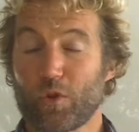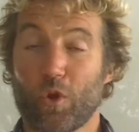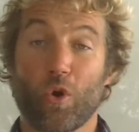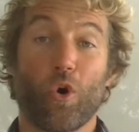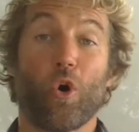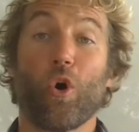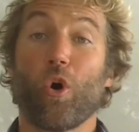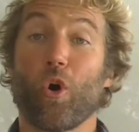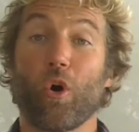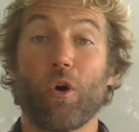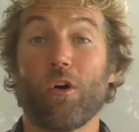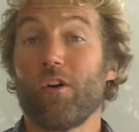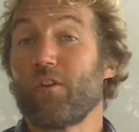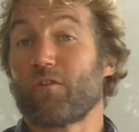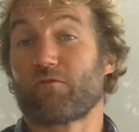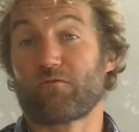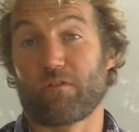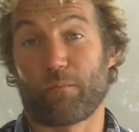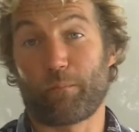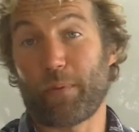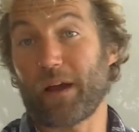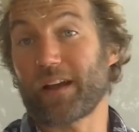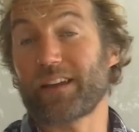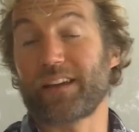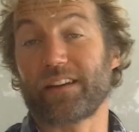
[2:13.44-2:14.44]
Or
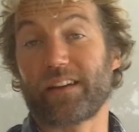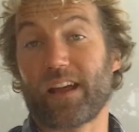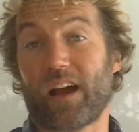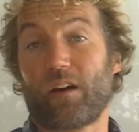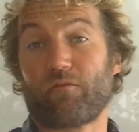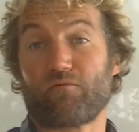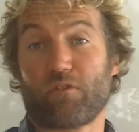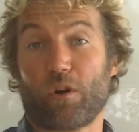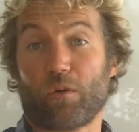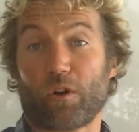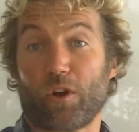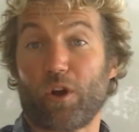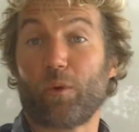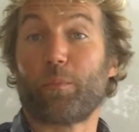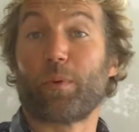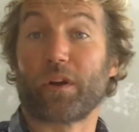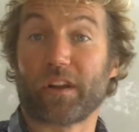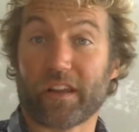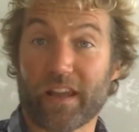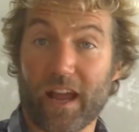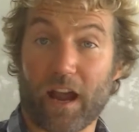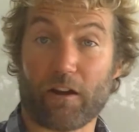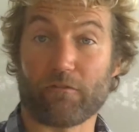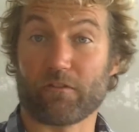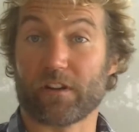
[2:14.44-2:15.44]
pack it down, roll it up
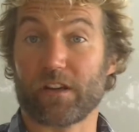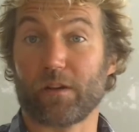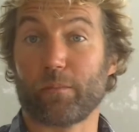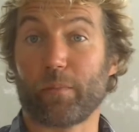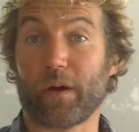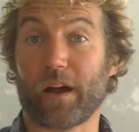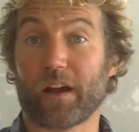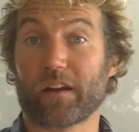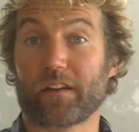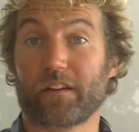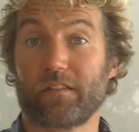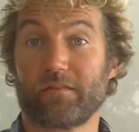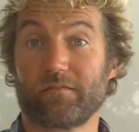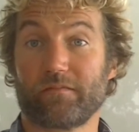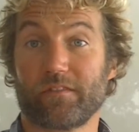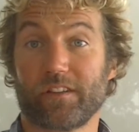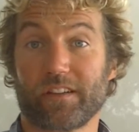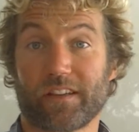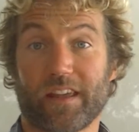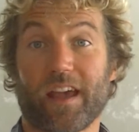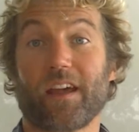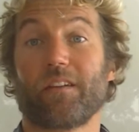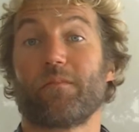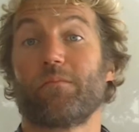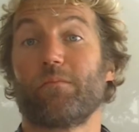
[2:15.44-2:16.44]
and carry it back.
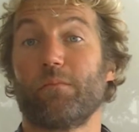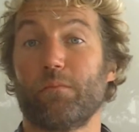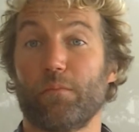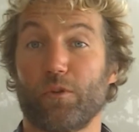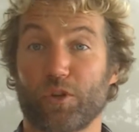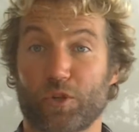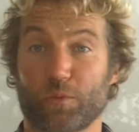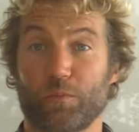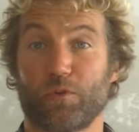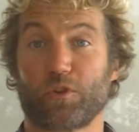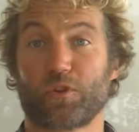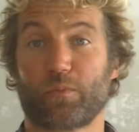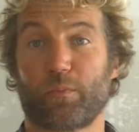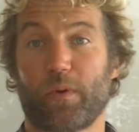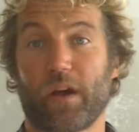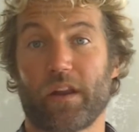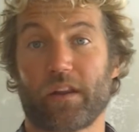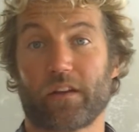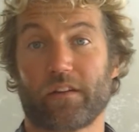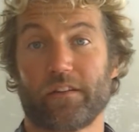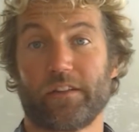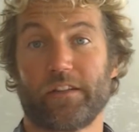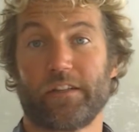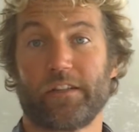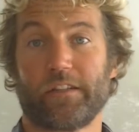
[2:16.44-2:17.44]
Again, much
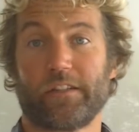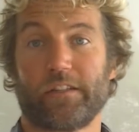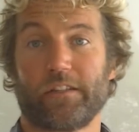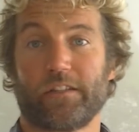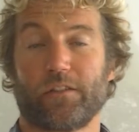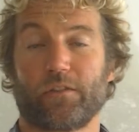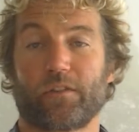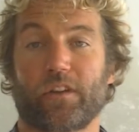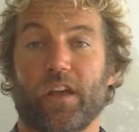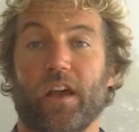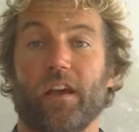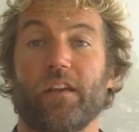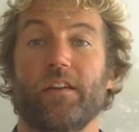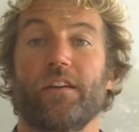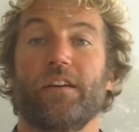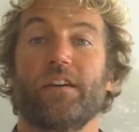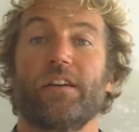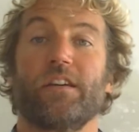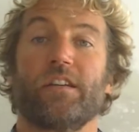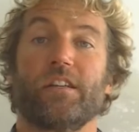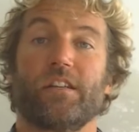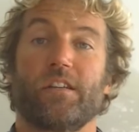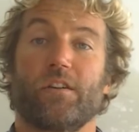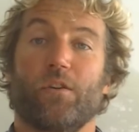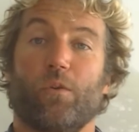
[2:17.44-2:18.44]
better. Okay.
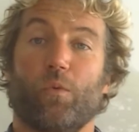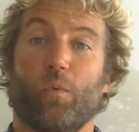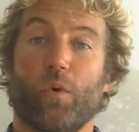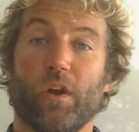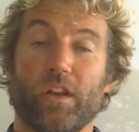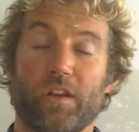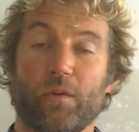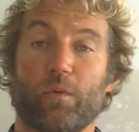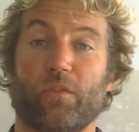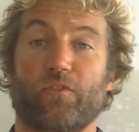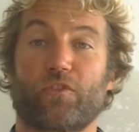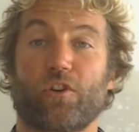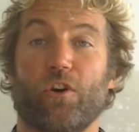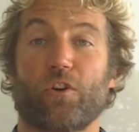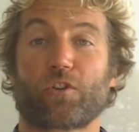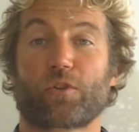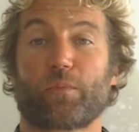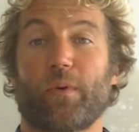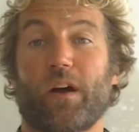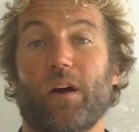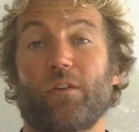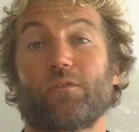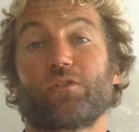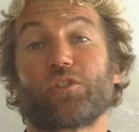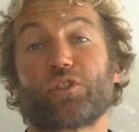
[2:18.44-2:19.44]
Wind we've talked
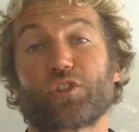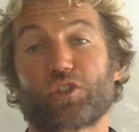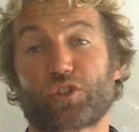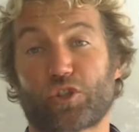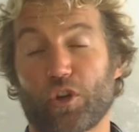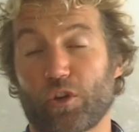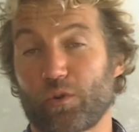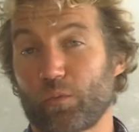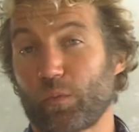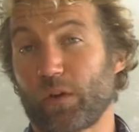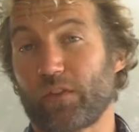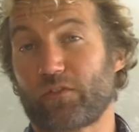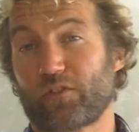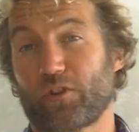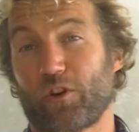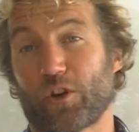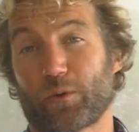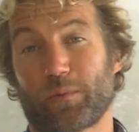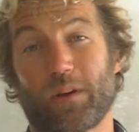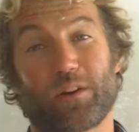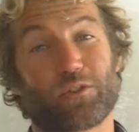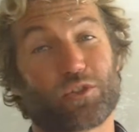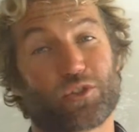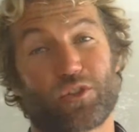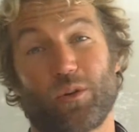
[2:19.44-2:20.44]
about, sun we've talked about.